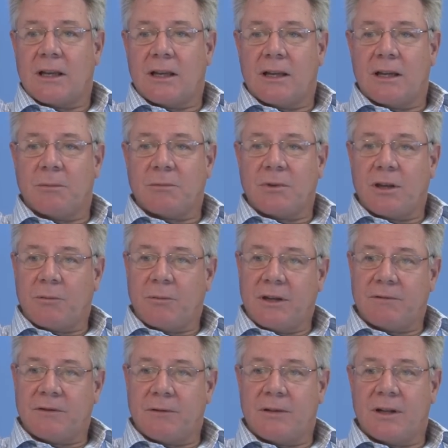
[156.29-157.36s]
Um, you know,
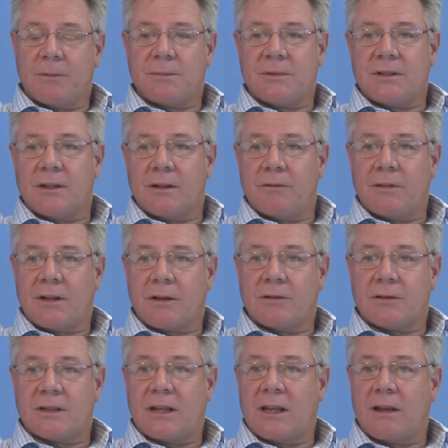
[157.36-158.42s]
we've developed uh,
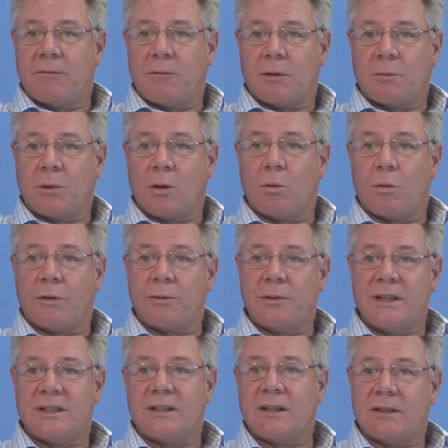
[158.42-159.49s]
vehicles that have what we call
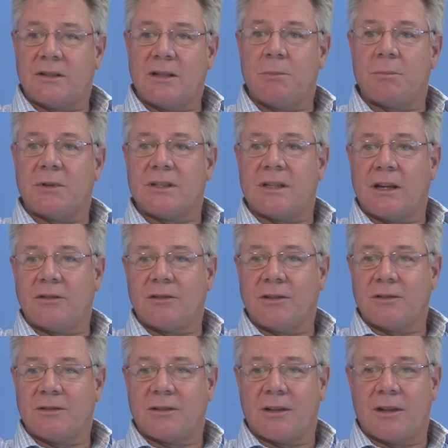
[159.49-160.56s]
three sixty
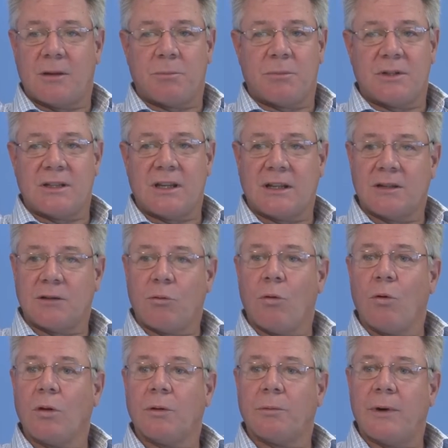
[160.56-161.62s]
protection, so they're protected
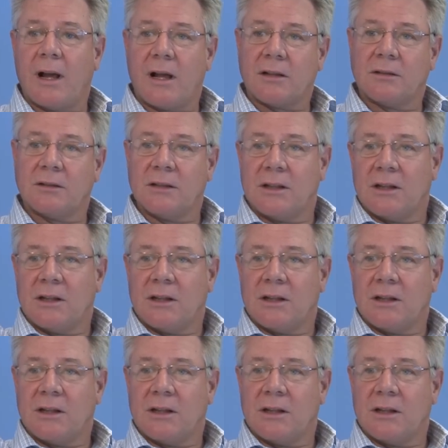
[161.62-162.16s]
all around,